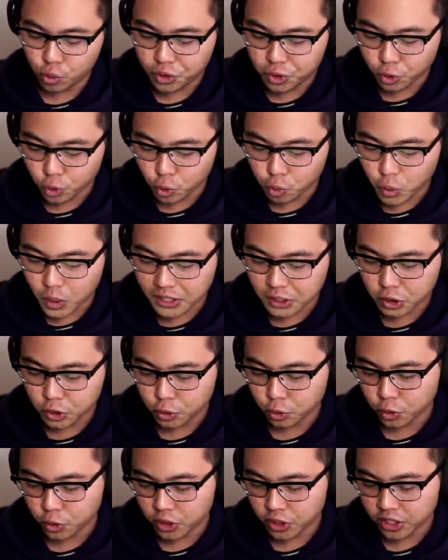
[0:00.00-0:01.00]
you do want
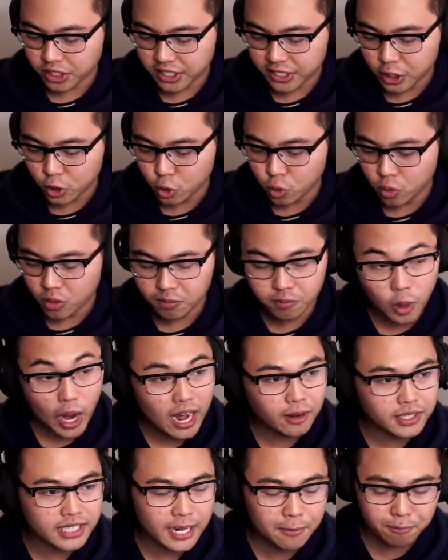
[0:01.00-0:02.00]
to kill...
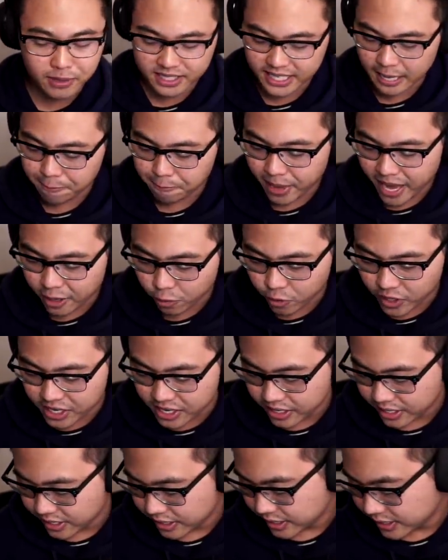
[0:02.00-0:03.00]
Wow, 10%
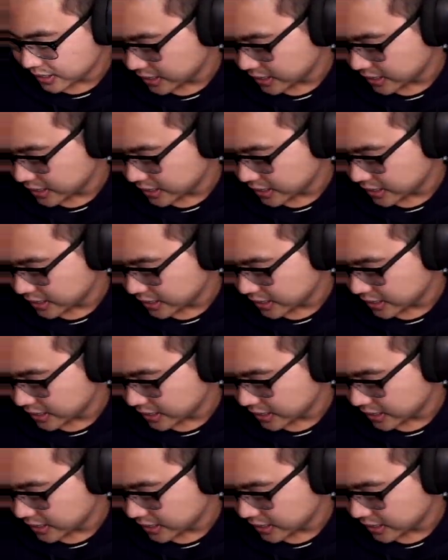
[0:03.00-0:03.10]
battery.